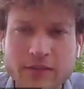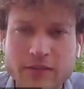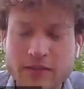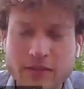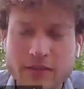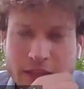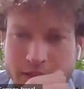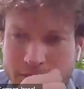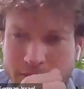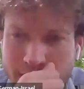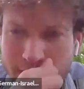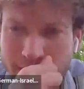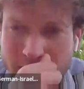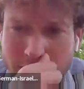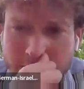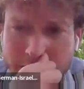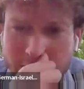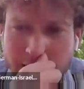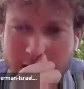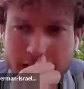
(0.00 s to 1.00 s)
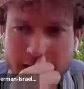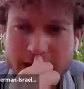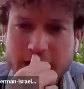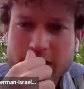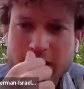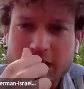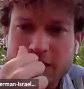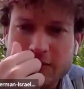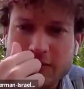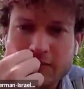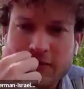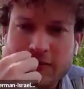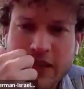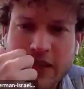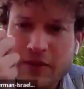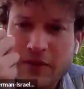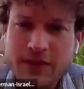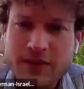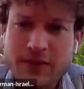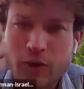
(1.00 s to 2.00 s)
never
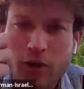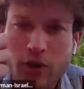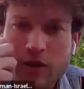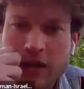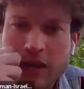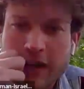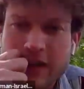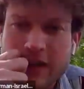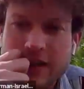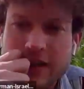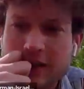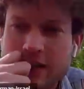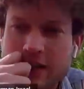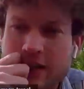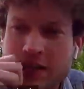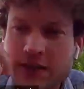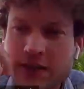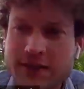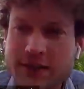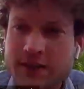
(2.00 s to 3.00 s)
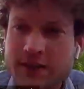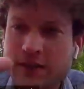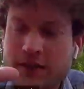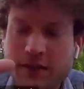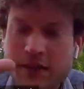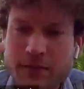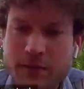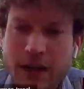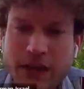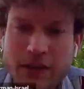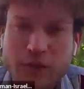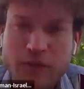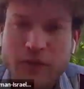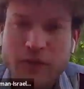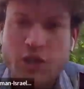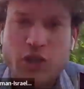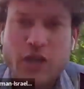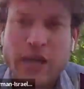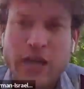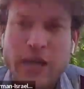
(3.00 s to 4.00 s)
saw like there's kind of a
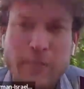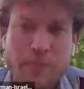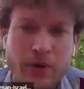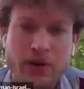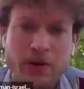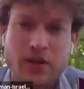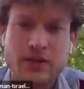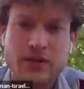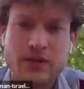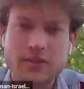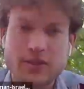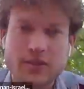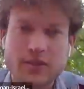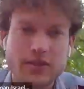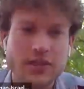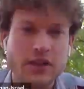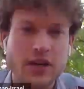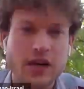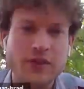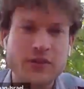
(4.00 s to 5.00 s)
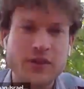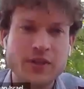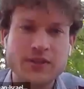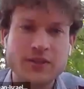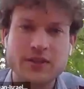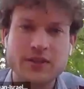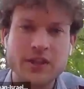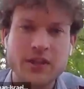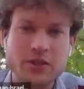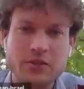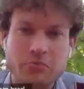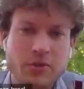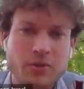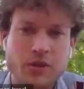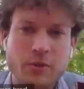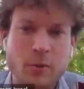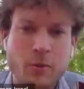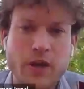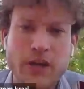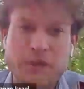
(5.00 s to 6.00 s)
chamber under stage,
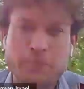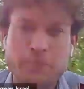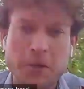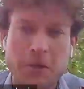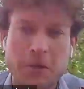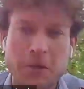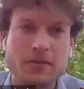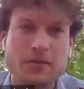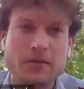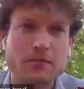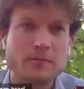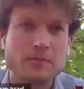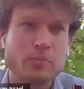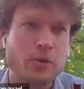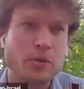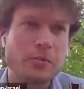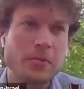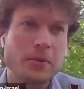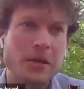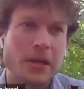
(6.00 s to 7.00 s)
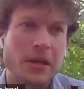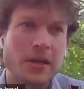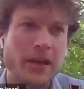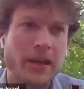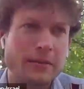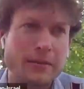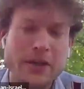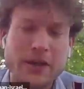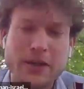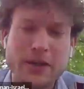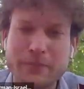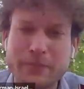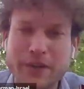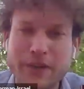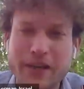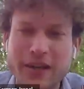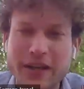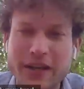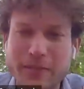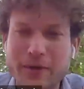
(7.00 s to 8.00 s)
quite big, probably like my
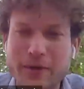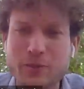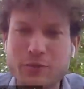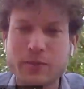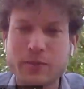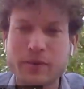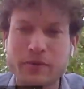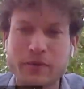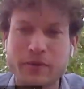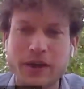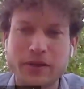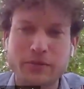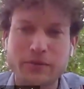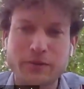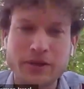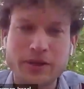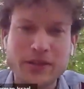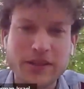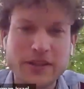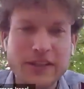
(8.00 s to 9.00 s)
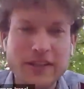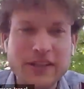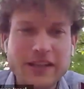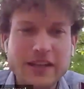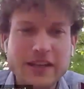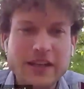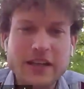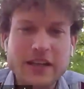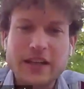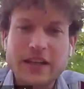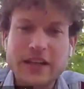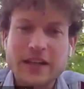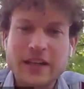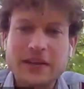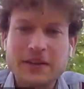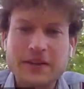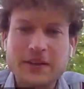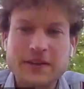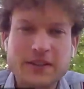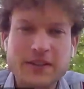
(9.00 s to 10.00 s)
room in Frankfurt,
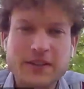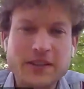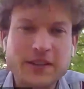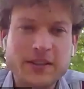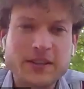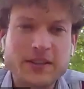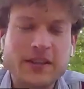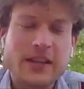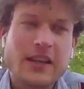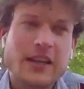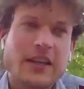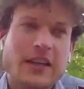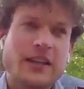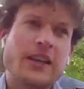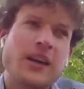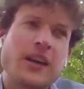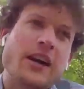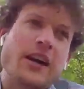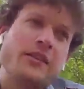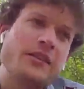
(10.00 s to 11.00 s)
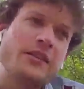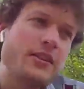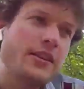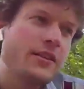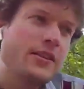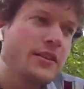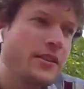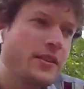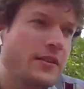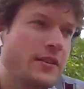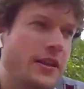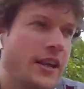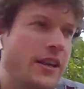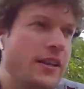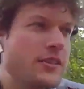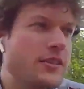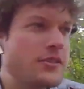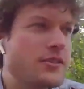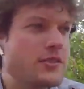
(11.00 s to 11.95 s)
and they